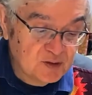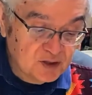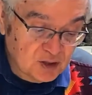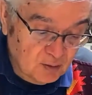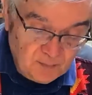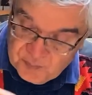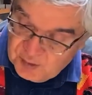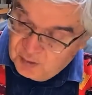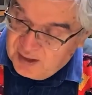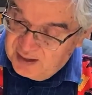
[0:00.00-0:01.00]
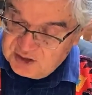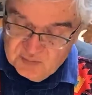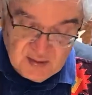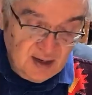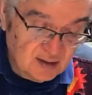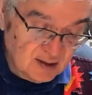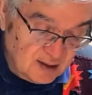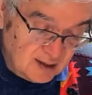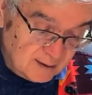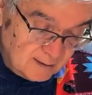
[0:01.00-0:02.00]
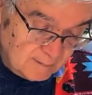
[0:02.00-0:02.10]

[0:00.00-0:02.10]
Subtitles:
So, okay, so we got the